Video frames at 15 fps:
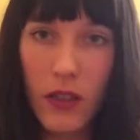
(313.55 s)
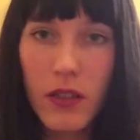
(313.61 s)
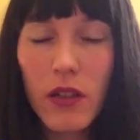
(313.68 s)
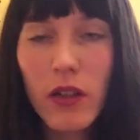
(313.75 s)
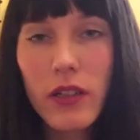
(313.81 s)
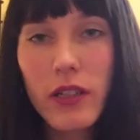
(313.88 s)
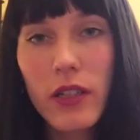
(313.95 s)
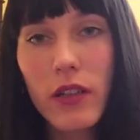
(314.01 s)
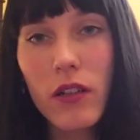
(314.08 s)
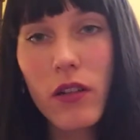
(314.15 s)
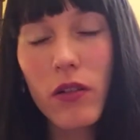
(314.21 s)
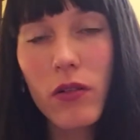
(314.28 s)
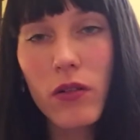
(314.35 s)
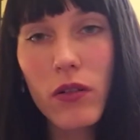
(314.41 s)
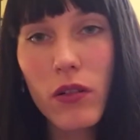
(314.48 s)
So I did a
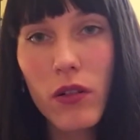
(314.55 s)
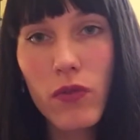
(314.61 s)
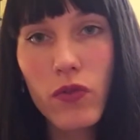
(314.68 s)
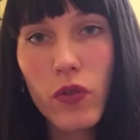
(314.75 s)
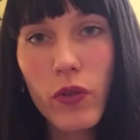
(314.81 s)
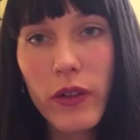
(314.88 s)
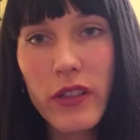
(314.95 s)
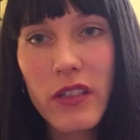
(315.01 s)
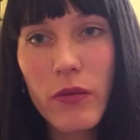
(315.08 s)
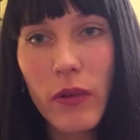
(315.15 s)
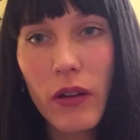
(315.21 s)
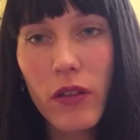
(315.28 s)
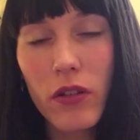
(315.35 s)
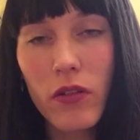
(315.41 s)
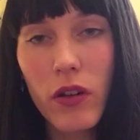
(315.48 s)
lot of drawings
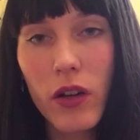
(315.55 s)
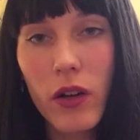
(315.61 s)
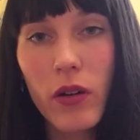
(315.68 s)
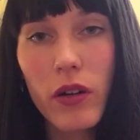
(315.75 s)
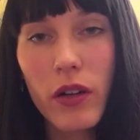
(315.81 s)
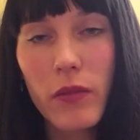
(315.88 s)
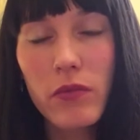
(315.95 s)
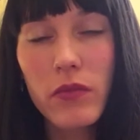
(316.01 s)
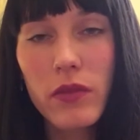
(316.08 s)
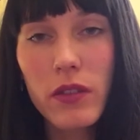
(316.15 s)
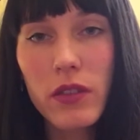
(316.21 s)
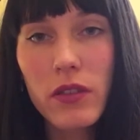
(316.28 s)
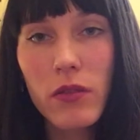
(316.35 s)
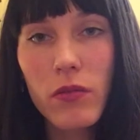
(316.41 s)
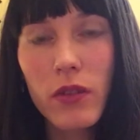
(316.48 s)
about the crow, and
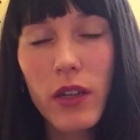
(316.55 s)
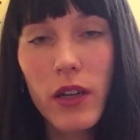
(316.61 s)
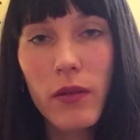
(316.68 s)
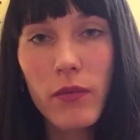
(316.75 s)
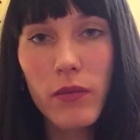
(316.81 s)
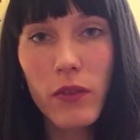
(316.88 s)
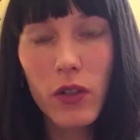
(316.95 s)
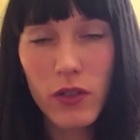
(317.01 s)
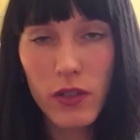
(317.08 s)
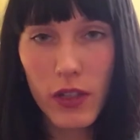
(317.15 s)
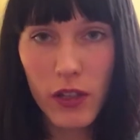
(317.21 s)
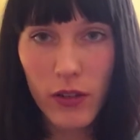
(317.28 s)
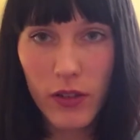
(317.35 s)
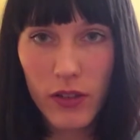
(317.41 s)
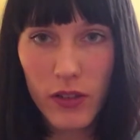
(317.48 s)
it's something I'm
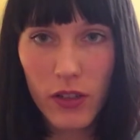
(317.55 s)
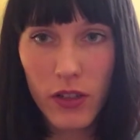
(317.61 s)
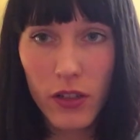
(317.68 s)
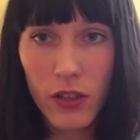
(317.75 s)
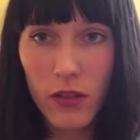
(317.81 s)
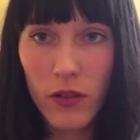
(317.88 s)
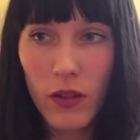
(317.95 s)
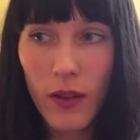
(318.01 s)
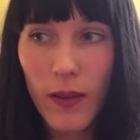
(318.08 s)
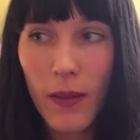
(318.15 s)
continuing to do.